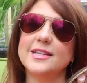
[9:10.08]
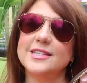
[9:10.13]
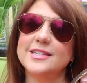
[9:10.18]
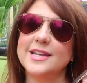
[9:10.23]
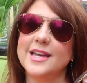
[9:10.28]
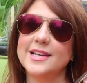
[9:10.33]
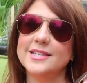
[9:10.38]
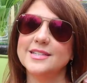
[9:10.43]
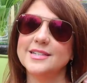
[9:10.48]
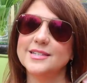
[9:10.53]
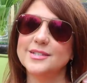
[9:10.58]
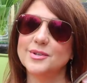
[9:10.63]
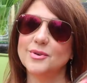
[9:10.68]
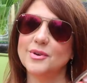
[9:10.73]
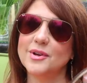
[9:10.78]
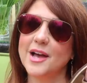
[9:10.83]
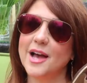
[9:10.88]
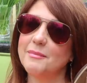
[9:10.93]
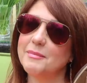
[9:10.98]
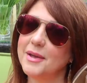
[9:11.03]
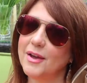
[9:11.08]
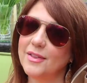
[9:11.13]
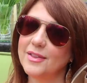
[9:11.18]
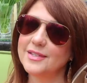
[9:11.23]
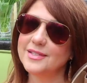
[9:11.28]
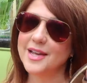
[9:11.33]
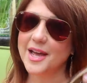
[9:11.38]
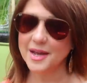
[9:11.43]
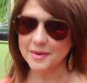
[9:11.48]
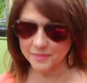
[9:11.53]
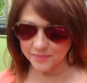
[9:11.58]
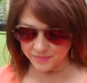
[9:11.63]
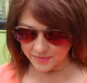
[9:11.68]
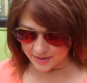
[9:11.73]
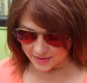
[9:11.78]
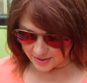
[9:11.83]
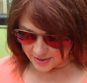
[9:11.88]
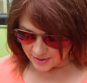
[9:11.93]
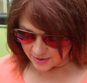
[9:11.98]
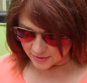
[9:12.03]
that stays in this little cubby all the time.
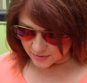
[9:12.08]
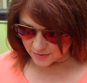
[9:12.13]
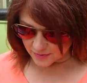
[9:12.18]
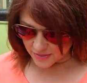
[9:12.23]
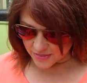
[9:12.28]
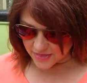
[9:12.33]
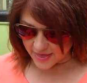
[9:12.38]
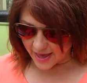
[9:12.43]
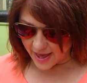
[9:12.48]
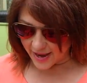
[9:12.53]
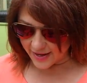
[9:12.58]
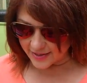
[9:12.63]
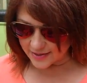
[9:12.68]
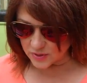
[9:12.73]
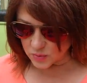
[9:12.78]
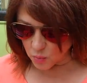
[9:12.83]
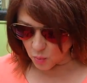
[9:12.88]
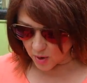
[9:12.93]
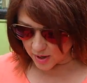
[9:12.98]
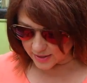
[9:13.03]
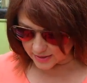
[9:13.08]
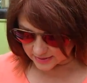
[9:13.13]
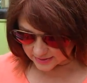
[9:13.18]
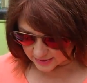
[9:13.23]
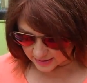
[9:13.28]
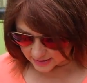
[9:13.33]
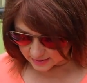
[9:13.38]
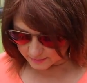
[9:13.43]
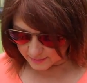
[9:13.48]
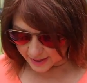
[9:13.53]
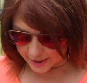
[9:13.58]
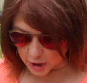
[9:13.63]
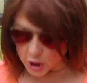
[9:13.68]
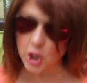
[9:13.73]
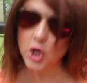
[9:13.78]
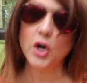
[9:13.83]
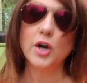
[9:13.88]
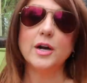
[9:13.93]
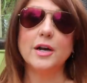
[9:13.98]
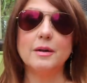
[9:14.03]
So that is what is in my
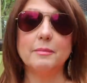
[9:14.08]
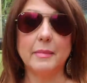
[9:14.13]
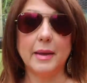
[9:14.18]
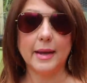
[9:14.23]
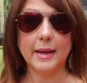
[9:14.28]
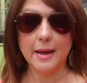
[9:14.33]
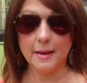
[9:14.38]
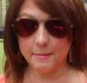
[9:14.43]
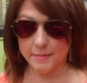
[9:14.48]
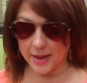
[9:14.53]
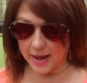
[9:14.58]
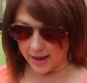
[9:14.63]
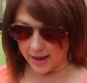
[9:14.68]
current makeup